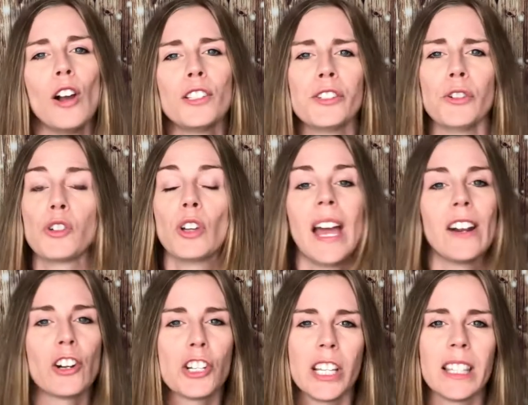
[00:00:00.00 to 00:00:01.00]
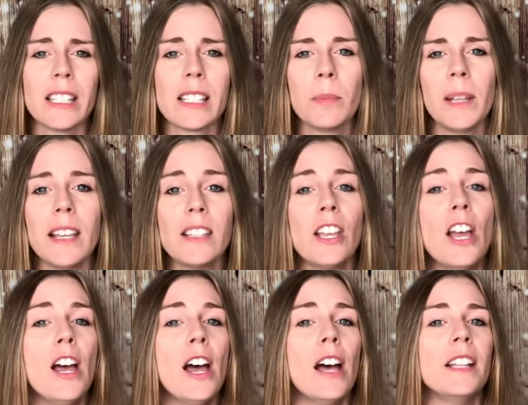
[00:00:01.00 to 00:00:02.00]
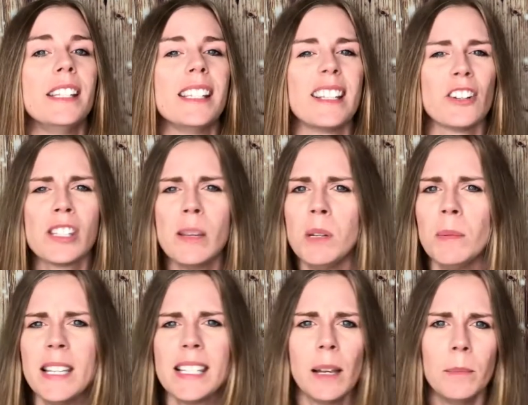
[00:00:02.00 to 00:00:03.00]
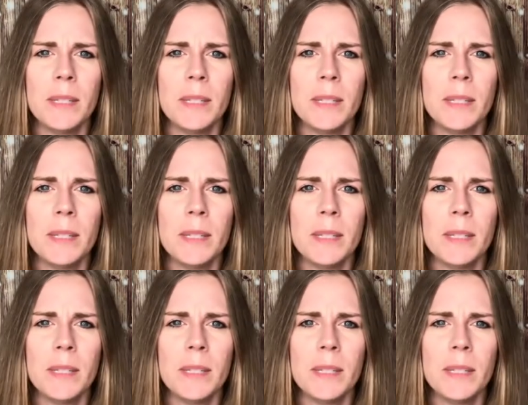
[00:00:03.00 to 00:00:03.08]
social energy at this place? Does there seem to be some